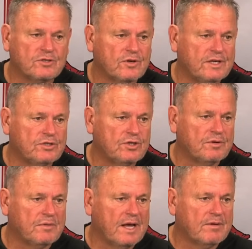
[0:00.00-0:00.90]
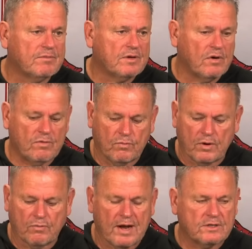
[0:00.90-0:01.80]
So he should be able to know
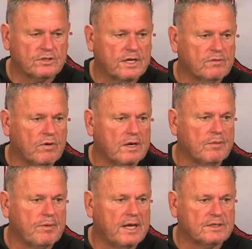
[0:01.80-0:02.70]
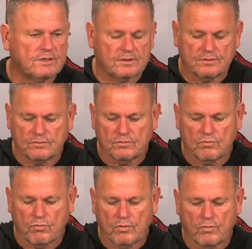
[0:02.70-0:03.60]
what routes they can run the best and
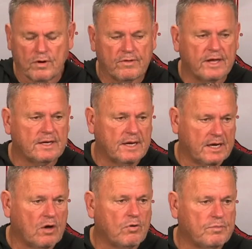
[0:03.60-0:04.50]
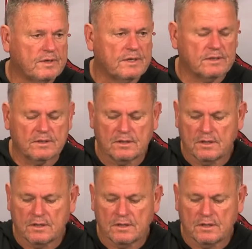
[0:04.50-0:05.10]
wh- where they can get open, and